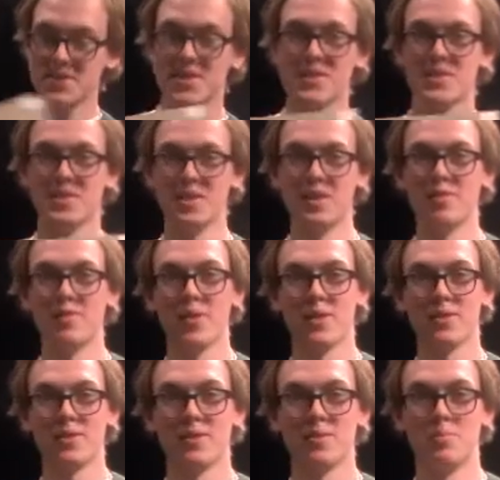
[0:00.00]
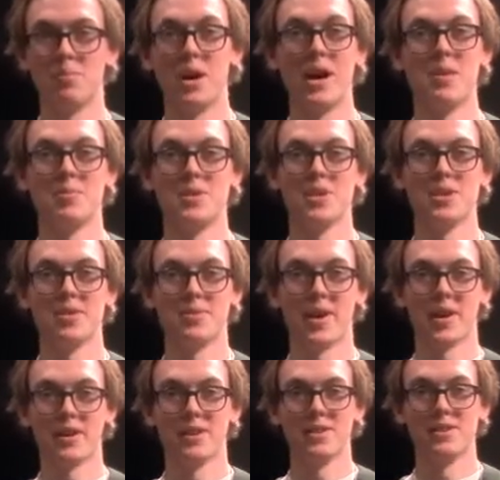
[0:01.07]
is the first Bob Dylan
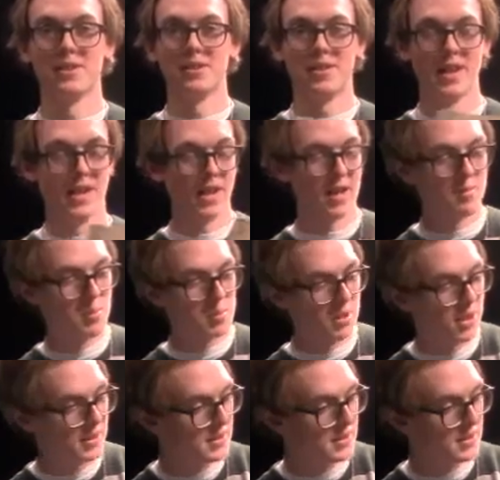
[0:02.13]
record that I ever bought.